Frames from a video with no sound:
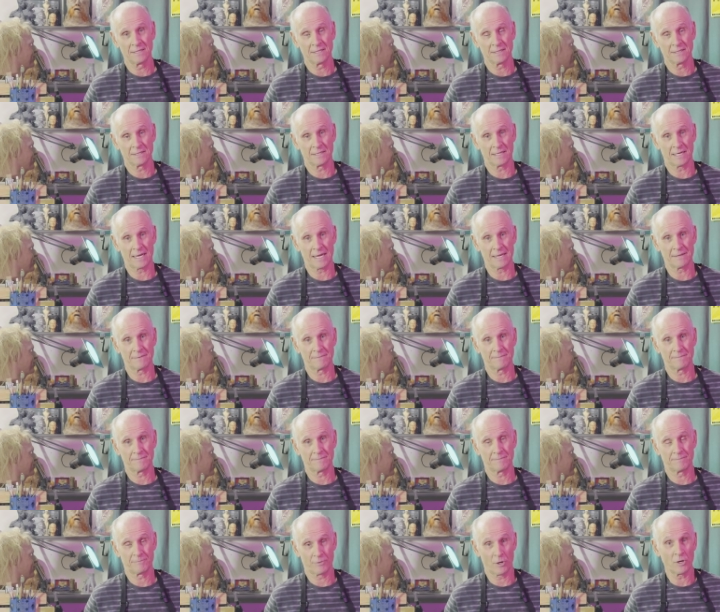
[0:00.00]
that I
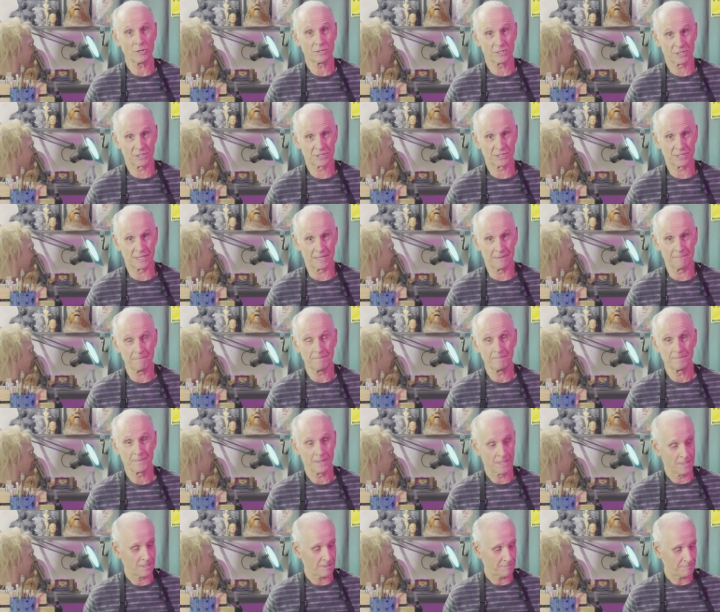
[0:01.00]
purchased
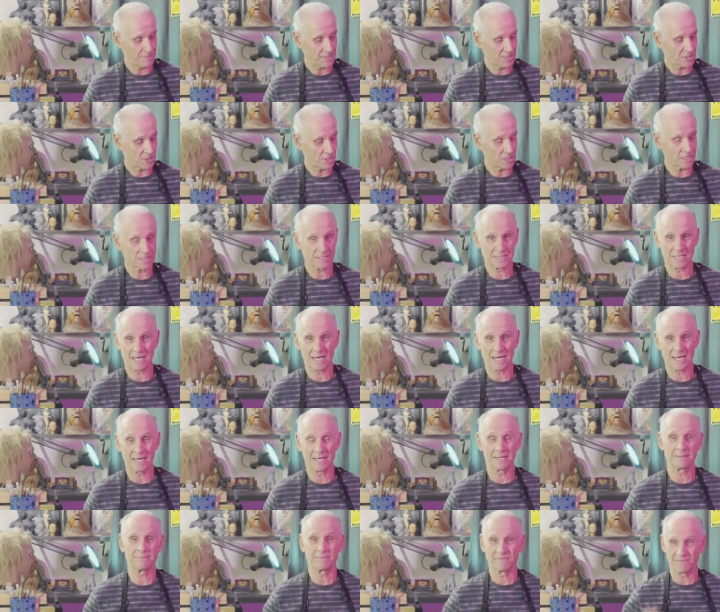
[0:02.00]
them, because
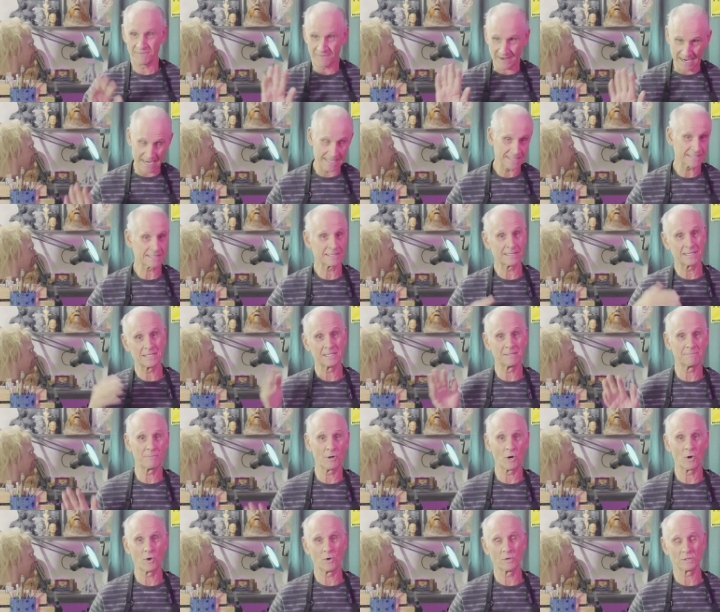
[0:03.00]
I Vaseline the
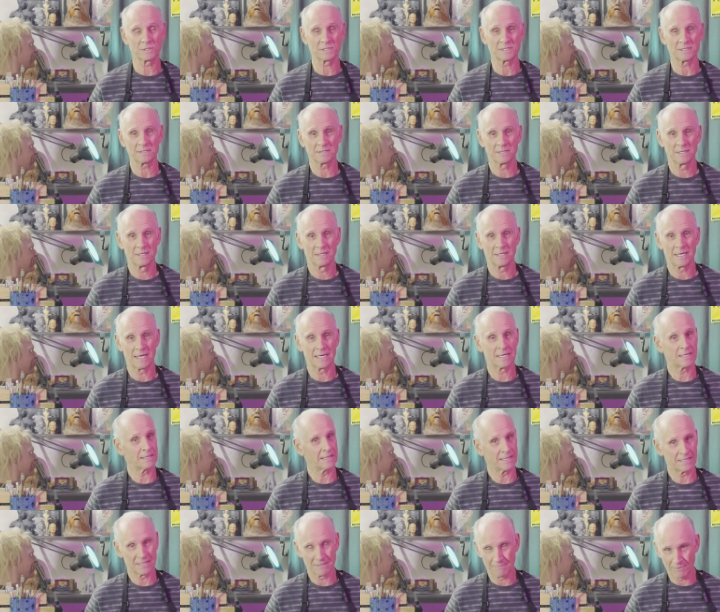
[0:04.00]
bowls and
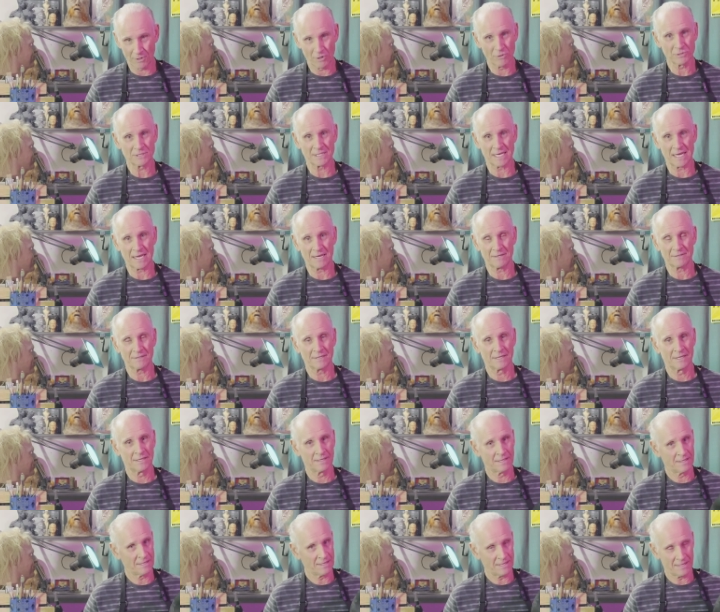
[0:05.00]
clean the bowls out
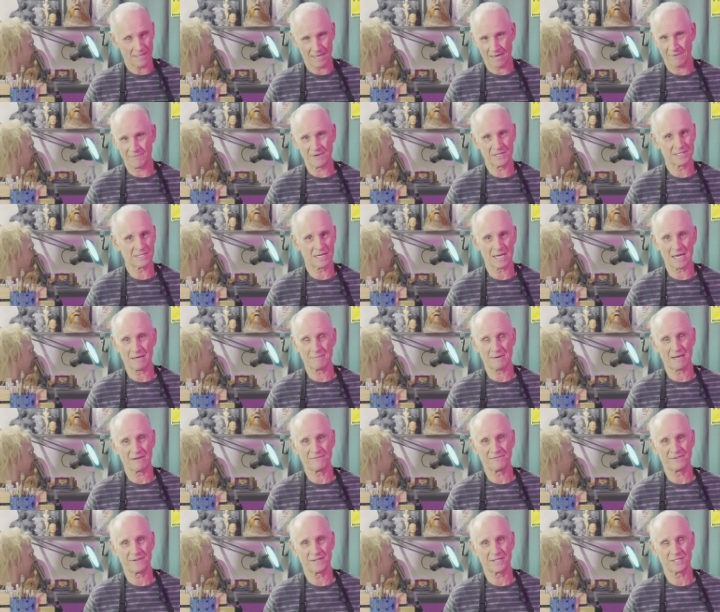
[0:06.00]
every time I
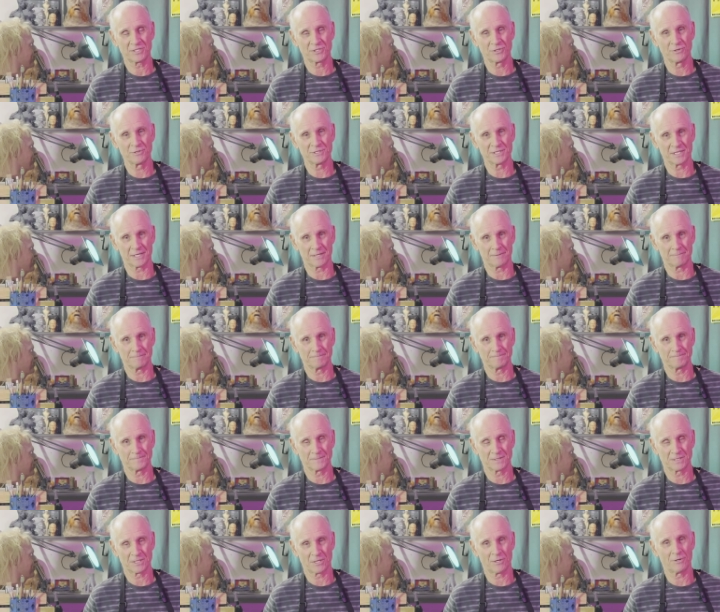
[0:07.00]
finish using
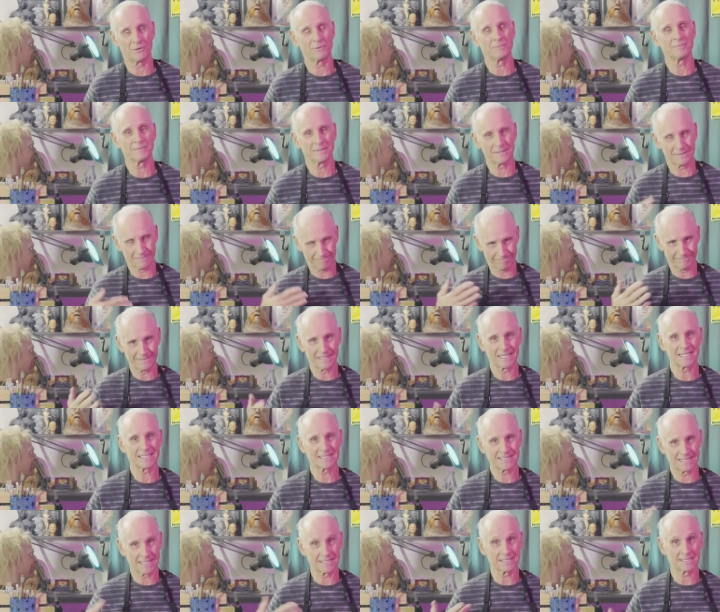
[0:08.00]
them. So it
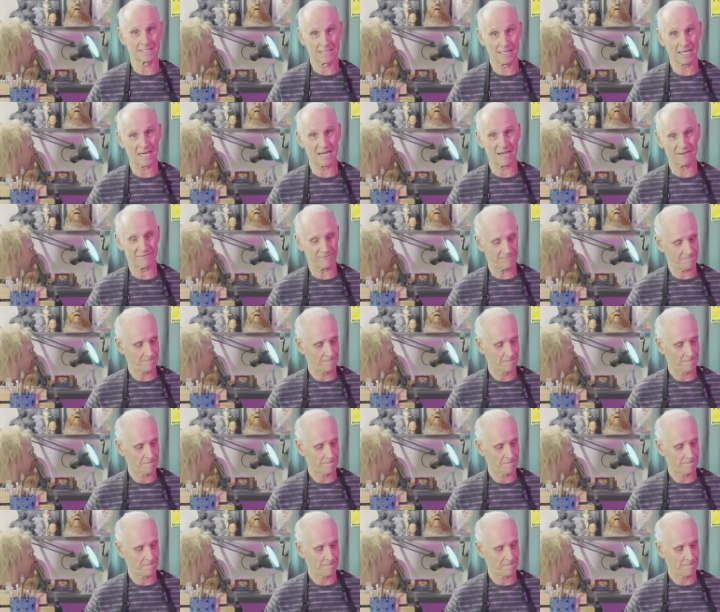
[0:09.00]
extends the life.